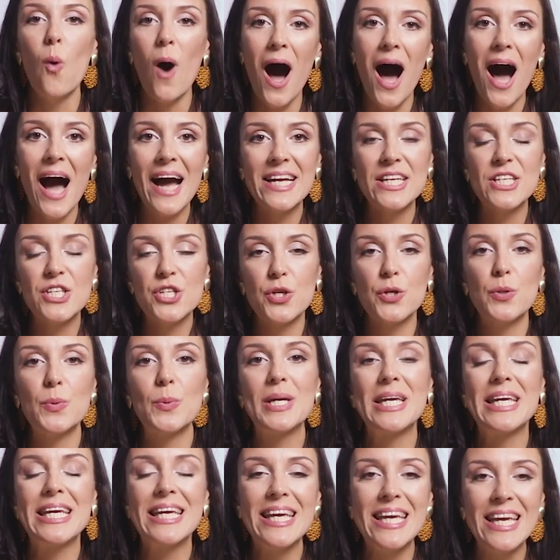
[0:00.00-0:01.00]
why do
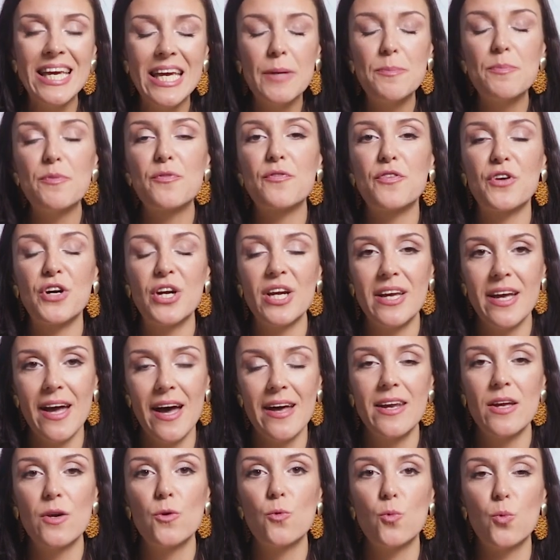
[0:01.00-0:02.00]
you keep
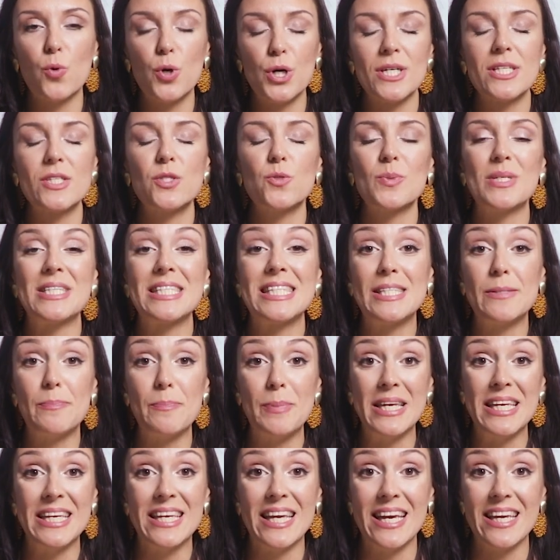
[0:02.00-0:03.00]
forgetting words when
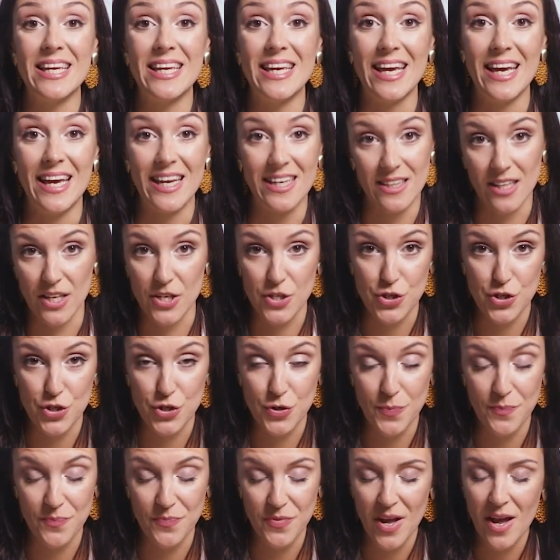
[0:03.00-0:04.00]
speaking
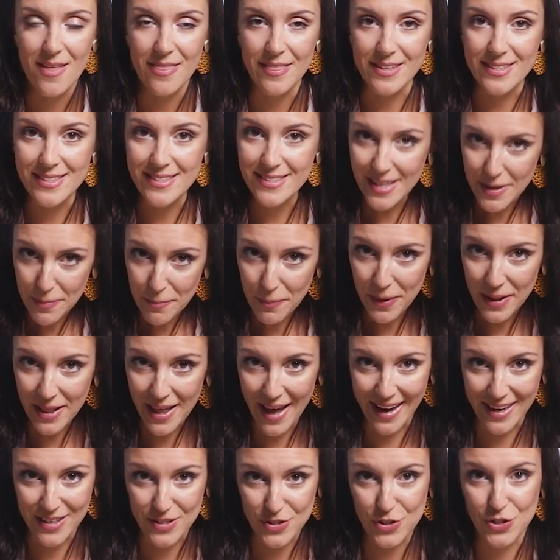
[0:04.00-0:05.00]
English? The simple
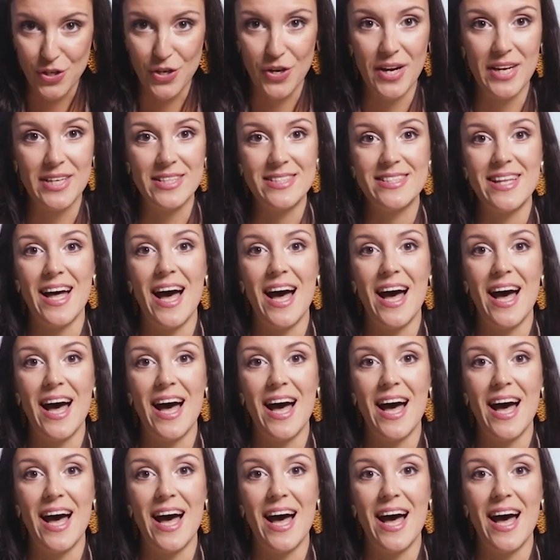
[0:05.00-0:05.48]
answer is